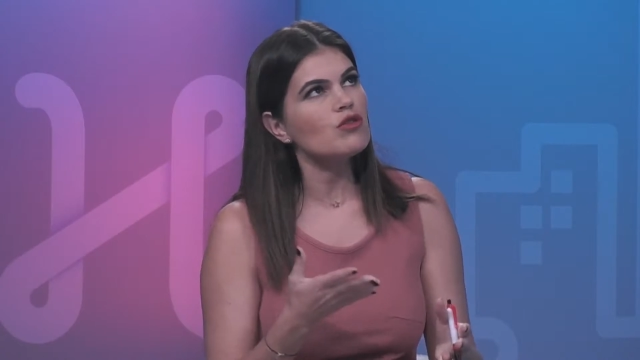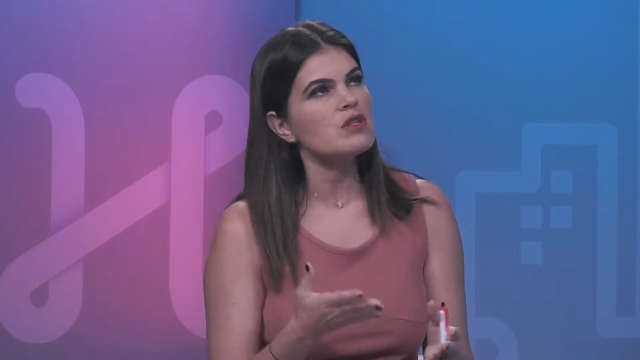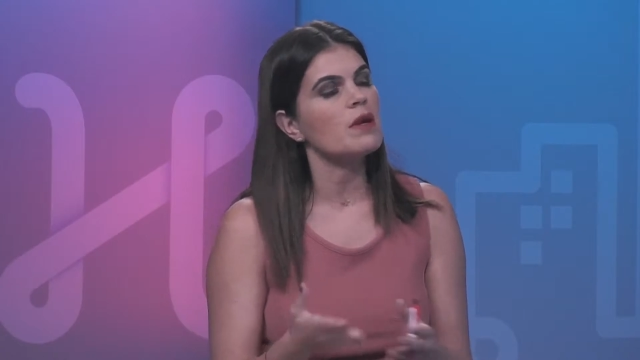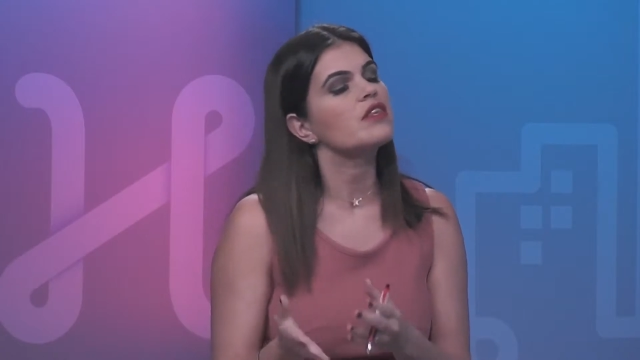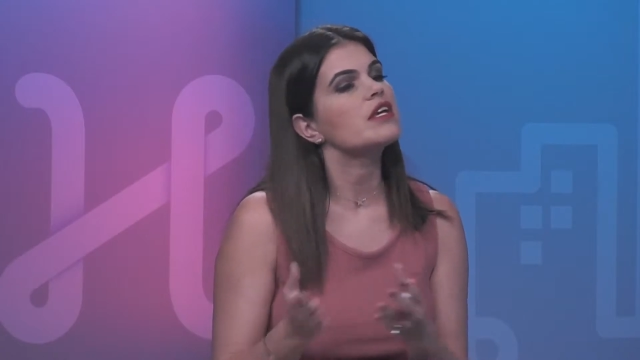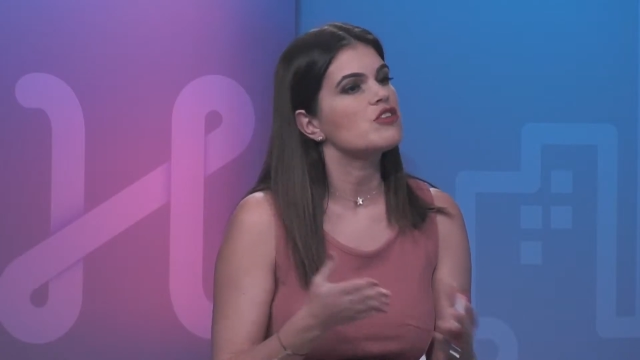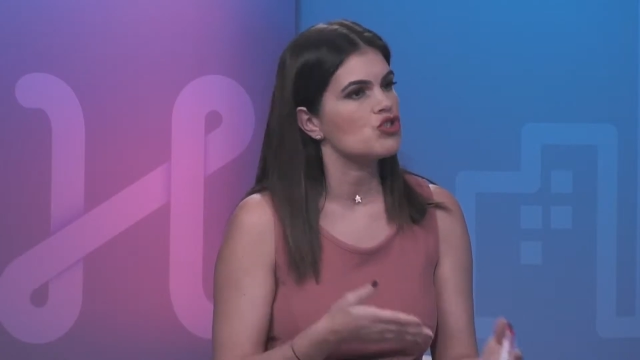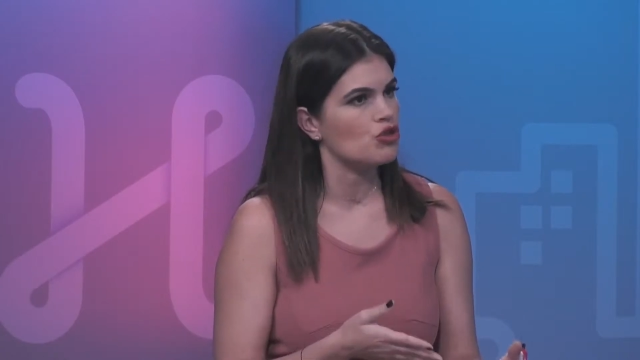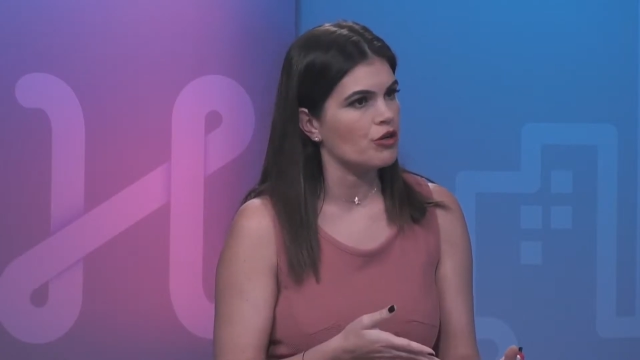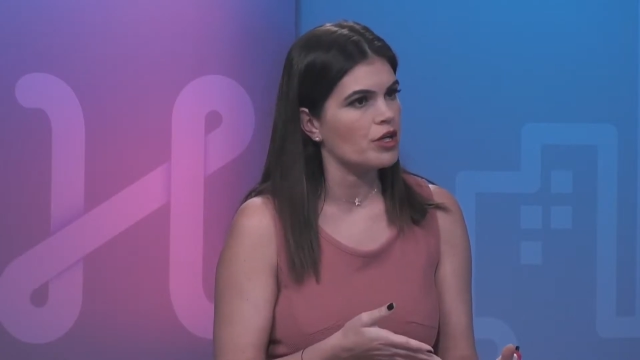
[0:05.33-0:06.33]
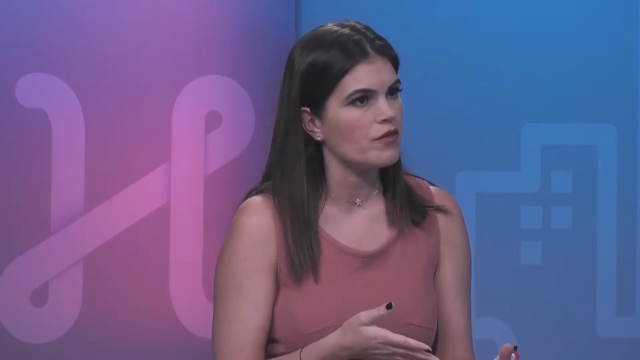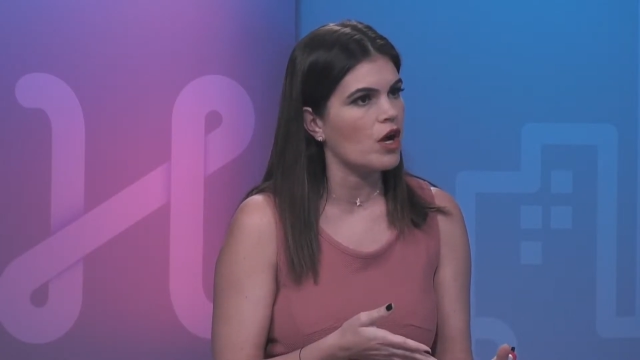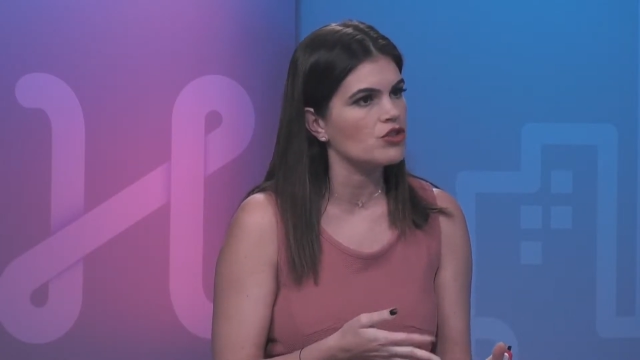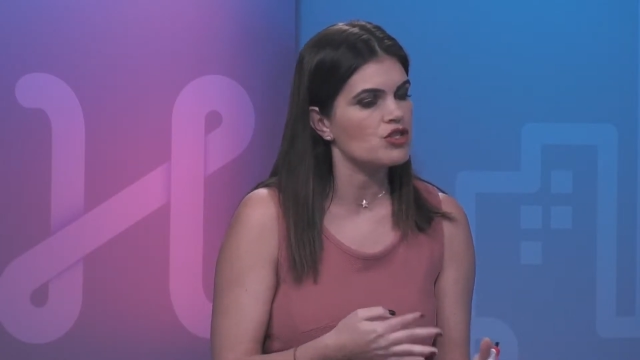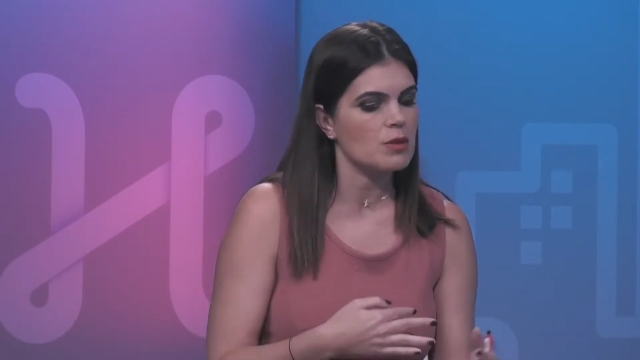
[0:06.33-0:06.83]
to us about the history of
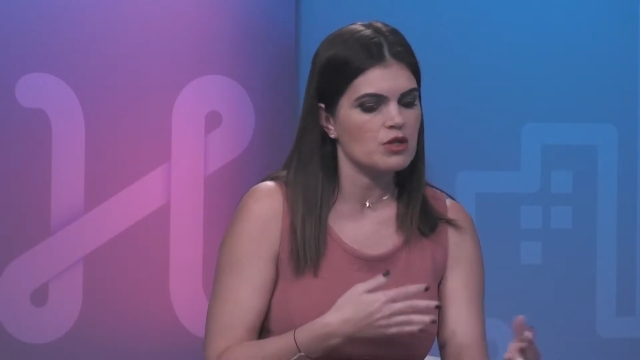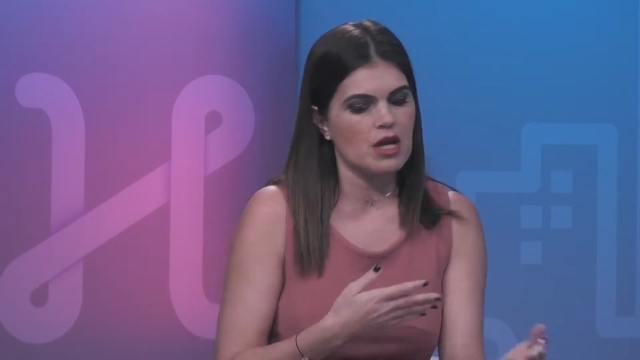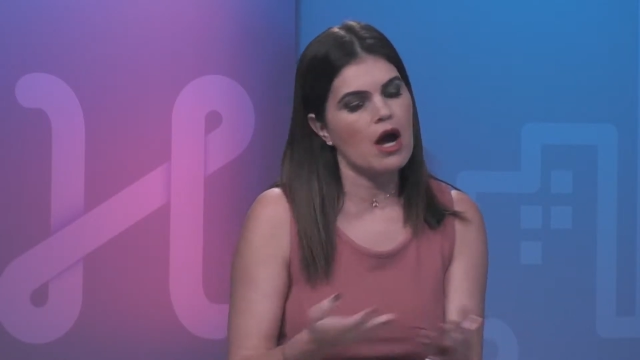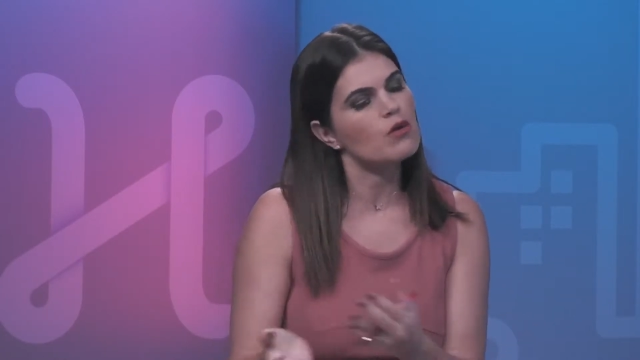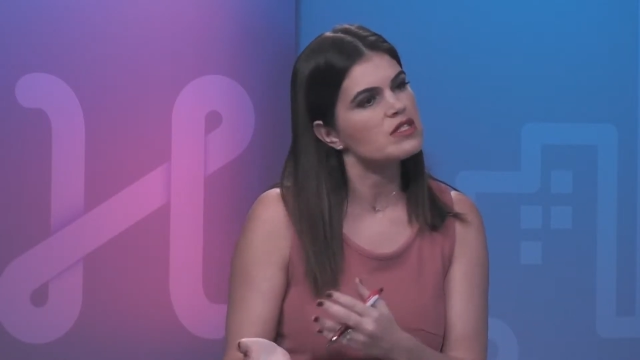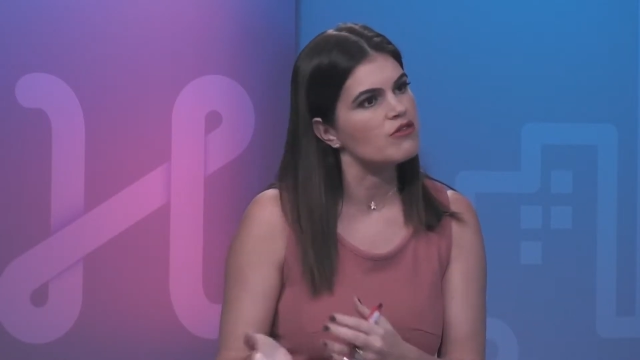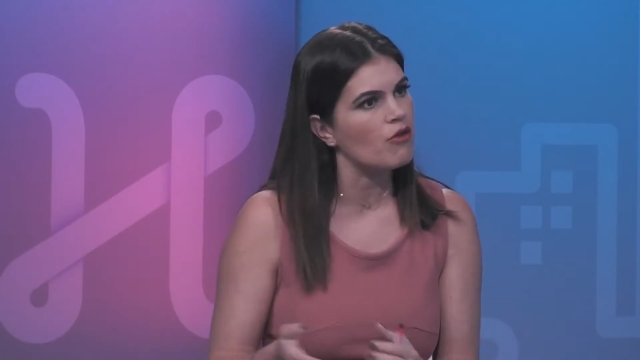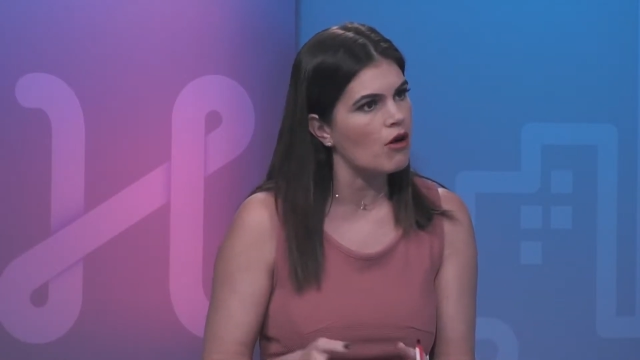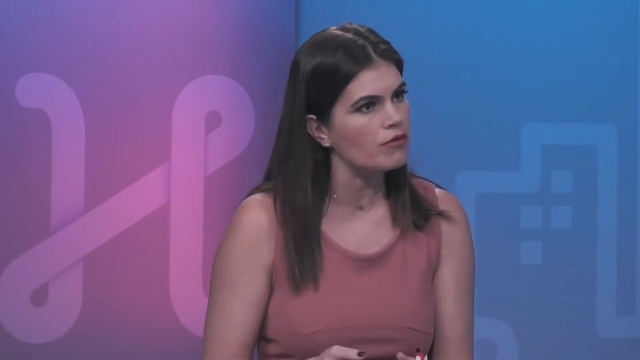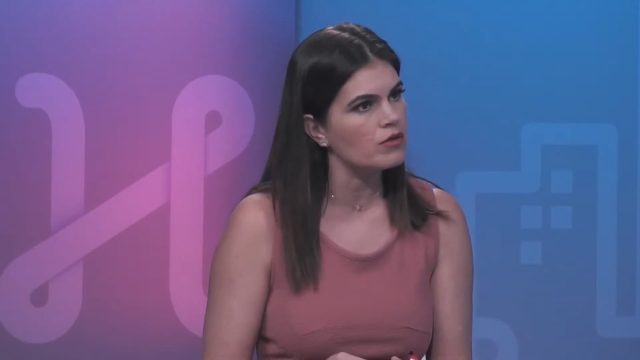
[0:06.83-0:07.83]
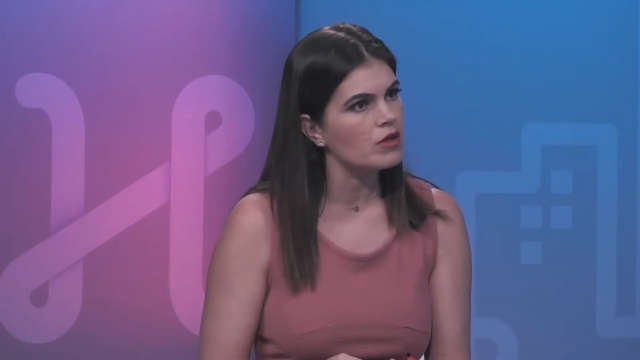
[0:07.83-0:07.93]
contraception, how it's evolved,